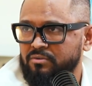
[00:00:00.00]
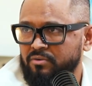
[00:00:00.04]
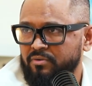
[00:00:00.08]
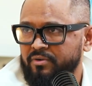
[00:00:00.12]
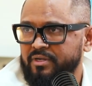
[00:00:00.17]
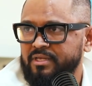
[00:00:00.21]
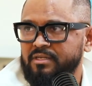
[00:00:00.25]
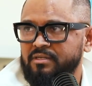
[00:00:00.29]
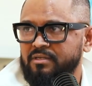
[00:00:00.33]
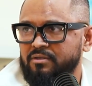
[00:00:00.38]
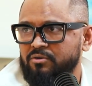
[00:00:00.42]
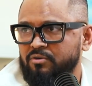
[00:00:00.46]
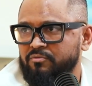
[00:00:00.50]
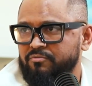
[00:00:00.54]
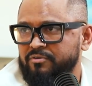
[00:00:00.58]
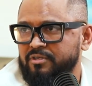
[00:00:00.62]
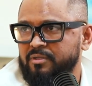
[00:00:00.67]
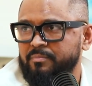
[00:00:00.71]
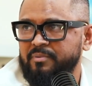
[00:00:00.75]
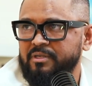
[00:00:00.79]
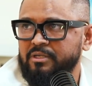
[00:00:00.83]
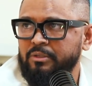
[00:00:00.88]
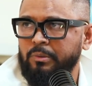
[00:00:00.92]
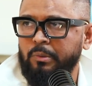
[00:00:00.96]
or Indian or
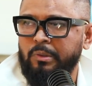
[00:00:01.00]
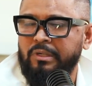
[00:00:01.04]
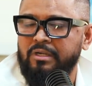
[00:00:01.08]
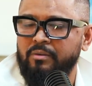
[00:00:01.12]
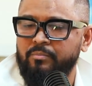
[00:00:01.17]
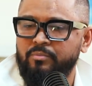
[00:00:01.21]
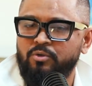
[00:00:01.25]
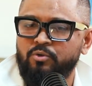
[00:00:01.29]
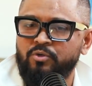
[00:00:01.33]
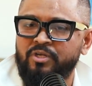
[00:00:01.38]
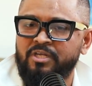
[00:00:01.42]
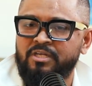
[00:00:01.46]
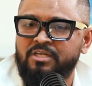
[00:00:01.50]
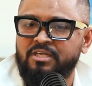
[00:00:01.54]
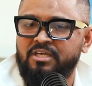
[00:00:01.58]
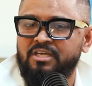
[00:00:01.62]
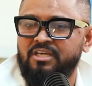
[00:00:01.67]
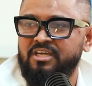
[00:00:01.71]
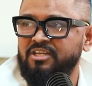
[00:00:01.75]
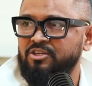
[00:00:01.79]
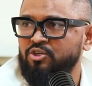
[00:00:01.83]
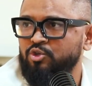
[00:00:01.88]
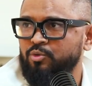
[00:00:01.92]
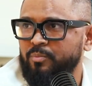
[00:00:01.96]
Filipino
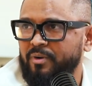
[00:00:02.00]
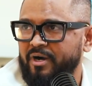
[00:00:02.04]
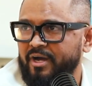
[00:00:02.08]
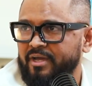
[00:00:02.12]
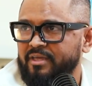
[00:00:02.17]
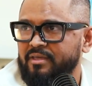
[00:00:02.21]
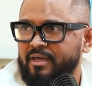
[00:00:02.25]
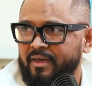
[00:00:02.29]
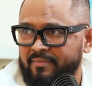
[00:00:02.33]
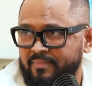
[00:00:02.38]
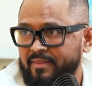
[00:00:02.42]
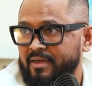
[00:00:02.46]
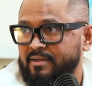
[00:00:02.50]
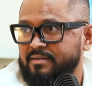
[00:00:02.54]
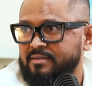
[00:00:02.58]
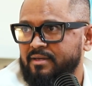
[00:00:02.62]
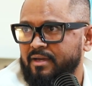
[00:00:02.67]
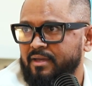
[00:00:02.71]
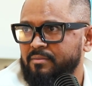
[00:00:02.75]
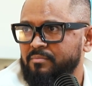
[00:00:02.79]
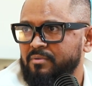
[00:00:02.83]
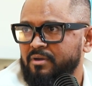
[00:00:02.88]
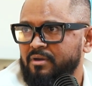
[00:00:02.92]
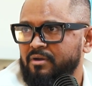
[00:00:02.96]
community in Dubai at that
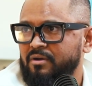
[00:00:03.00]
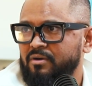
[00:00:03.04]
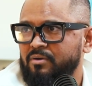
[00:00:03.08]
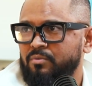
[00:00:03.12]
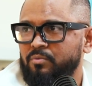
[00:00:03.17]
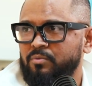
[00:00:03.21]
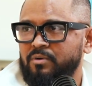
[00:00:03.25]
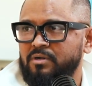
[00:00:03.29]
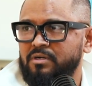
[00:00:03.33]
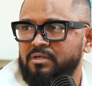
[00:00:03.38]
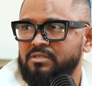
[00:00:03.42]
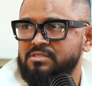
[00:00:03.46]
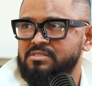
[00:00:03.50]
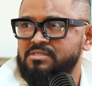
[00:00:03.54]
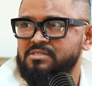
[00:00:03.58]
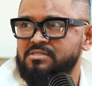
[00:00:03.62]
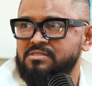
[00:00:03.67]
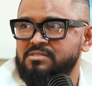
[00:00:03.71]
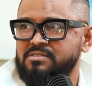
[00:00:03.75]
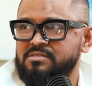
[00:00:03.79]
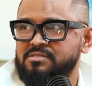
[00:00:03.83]
time was